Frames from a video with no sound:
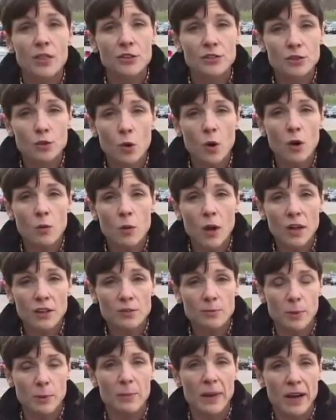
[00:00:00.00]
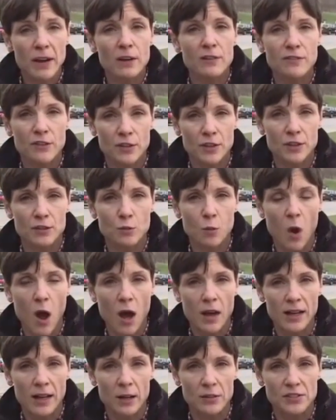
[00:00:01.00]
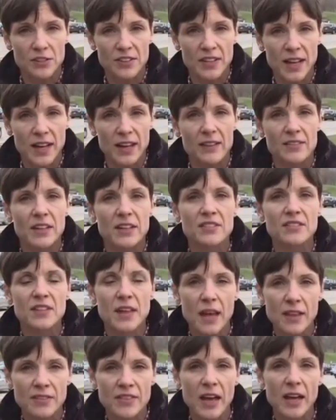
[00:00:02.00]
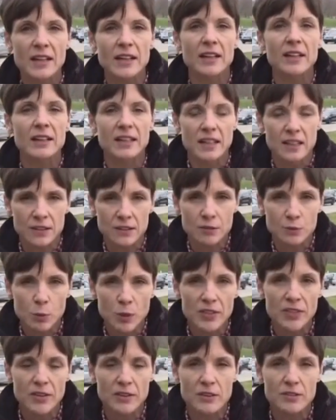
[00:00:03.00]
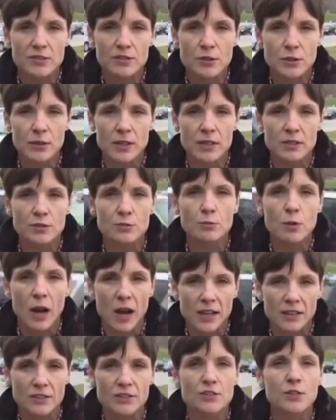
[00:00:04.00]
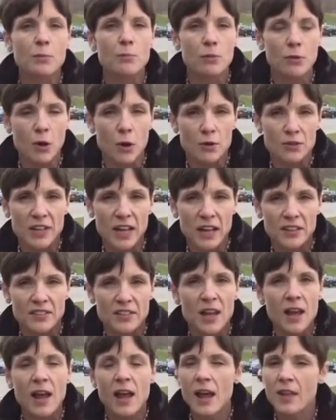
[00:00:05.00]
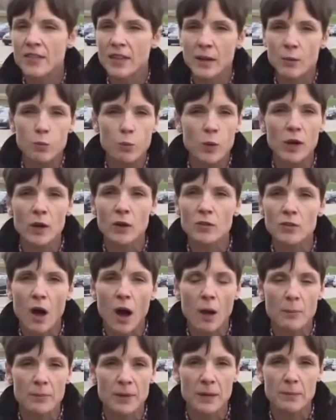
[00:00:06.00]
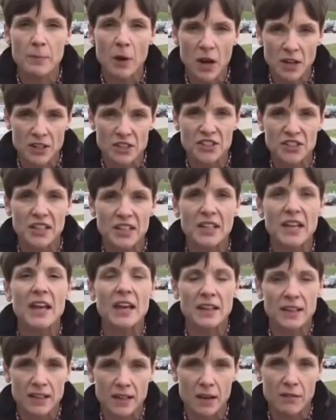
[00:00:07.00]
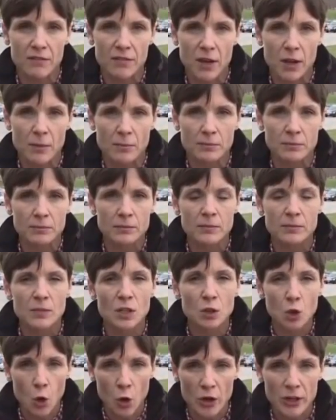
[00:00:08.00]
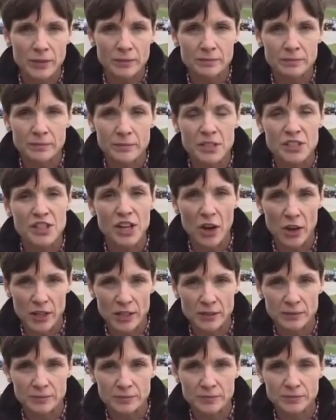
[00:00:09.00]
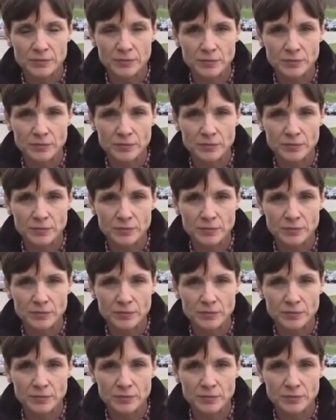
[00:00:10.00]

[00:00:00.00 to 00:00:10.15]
The school was prepared for this walkout today, and they said that it is within the students' rights to protest, and they will not be punishing any of them. Lauren, Sharon.